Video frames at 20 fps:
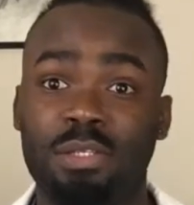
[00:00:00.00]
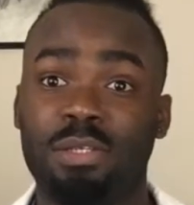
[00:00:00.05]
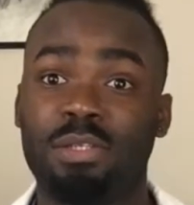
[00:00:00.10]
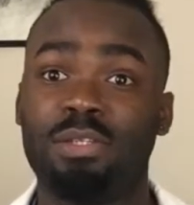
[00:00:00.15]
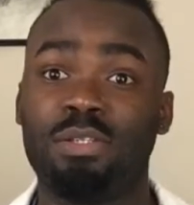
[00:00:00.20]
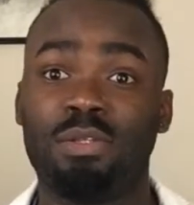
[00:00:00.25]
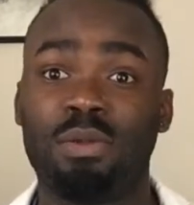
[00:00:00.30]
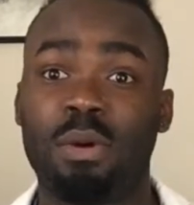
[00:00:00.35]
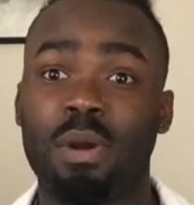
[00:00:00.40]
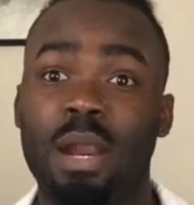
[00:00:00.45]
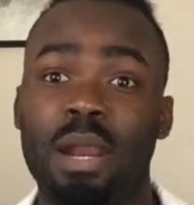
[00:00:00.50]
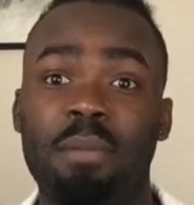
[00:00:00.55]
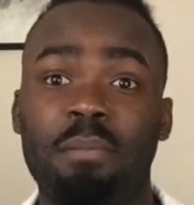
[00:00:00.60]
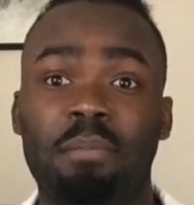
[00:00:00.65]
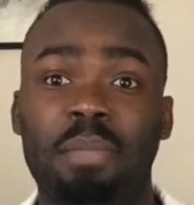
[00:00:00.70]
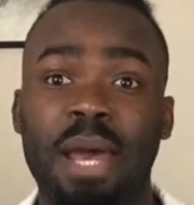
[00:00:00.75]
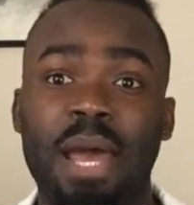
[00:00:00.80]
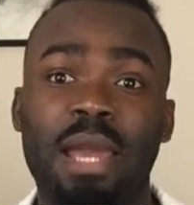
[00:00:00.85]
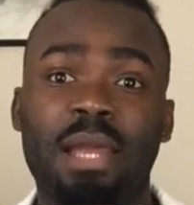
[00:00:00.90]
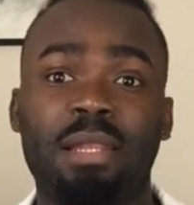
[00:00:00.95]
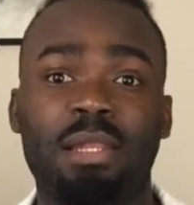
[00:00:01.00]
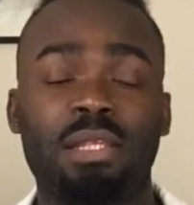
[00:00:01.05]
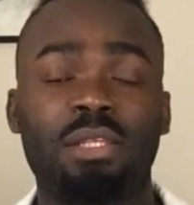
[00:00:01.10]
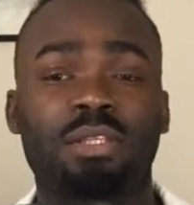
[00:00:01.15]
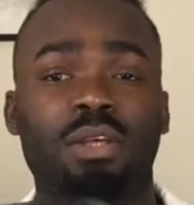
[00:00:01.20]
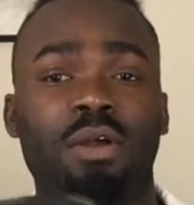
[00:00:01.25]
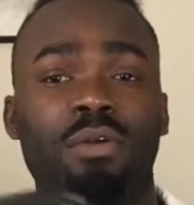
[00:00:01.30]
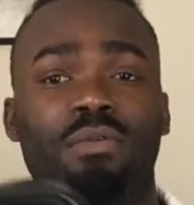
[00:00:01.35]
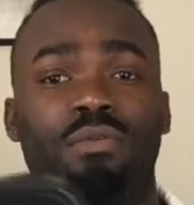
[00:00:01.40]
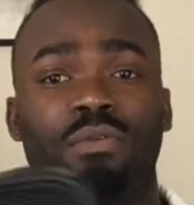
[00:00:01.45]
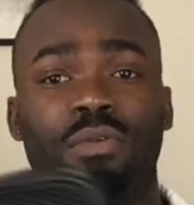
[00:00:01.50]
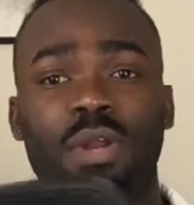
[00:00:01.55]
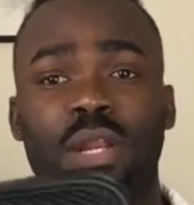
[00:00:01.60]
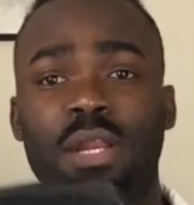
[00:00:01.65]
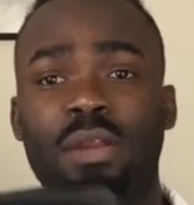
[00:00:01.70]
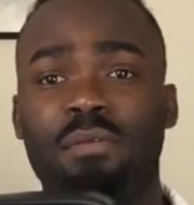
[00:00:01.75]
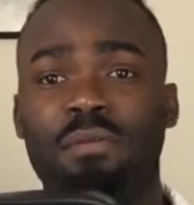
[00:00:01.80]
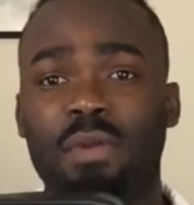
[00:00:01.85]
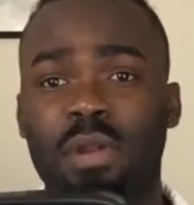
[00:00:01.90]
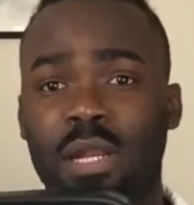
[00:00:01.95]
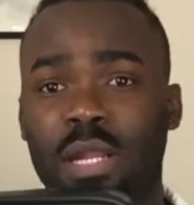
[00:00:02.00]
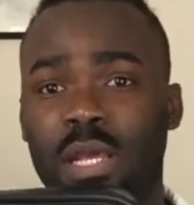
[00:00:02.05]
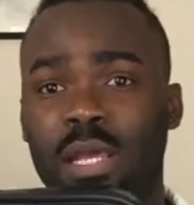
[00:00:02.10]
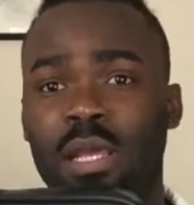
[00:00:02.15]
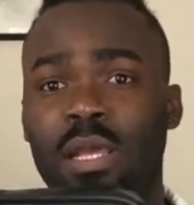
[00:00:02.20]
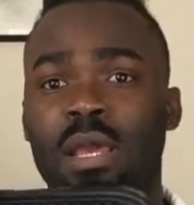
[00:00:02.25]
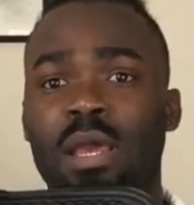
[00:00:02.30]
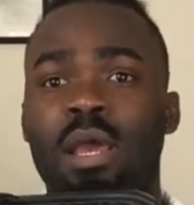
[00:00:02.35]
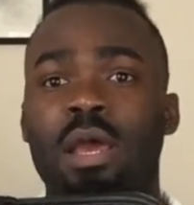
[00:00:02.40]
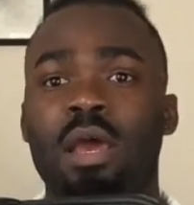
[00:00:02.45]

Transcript: to the store and back. These are really, really